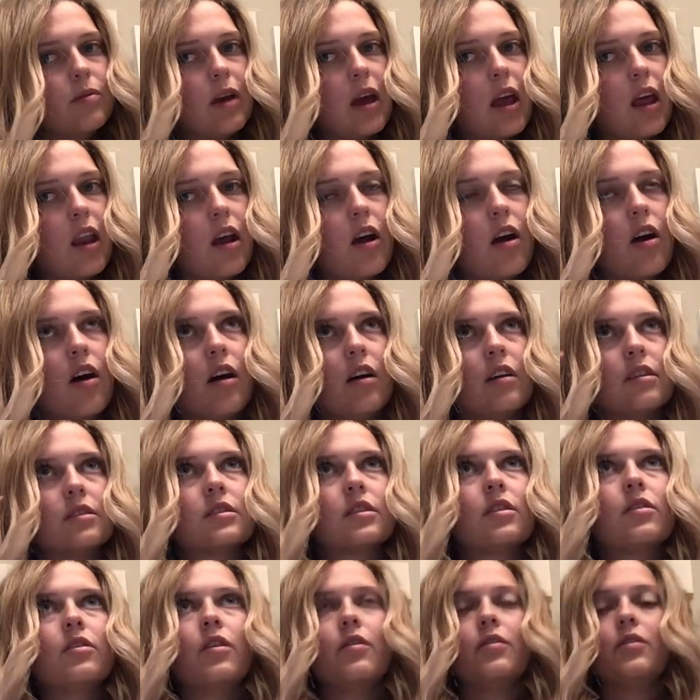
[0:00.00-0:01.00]
And it
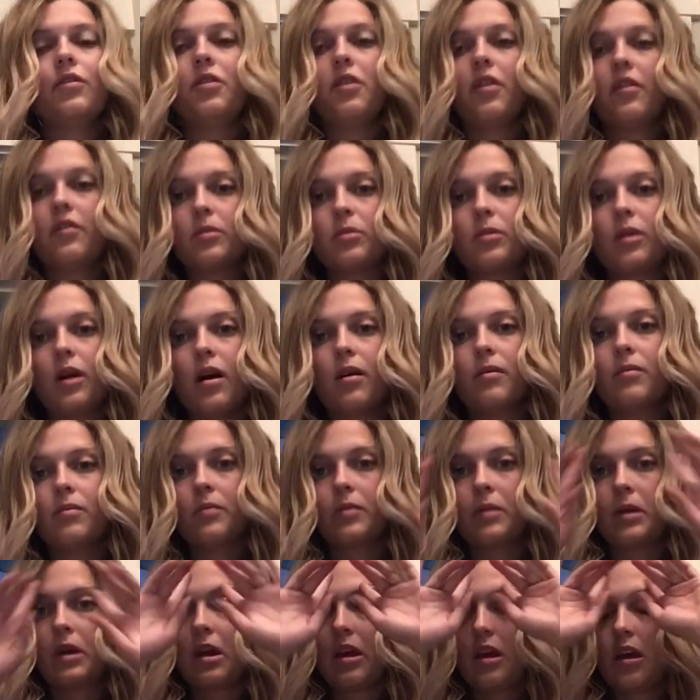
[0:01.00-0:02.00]
also, if you have a
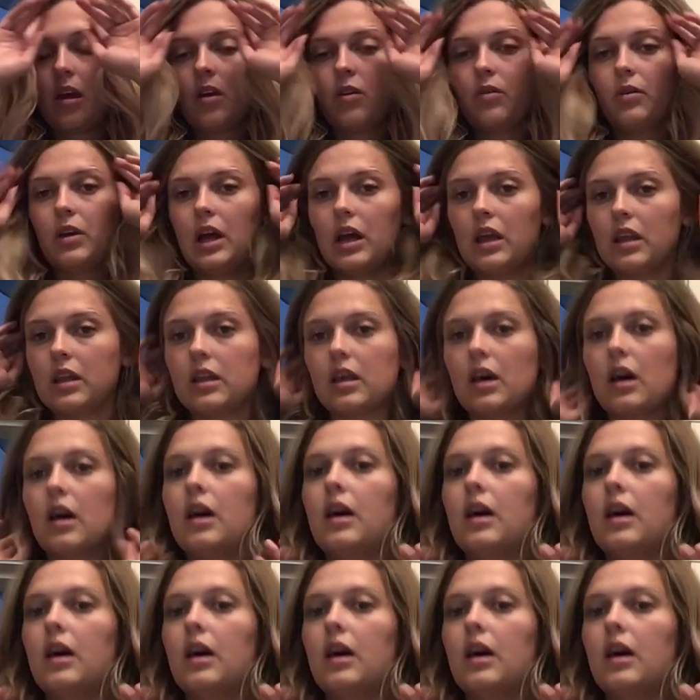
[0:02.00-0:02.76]
problem with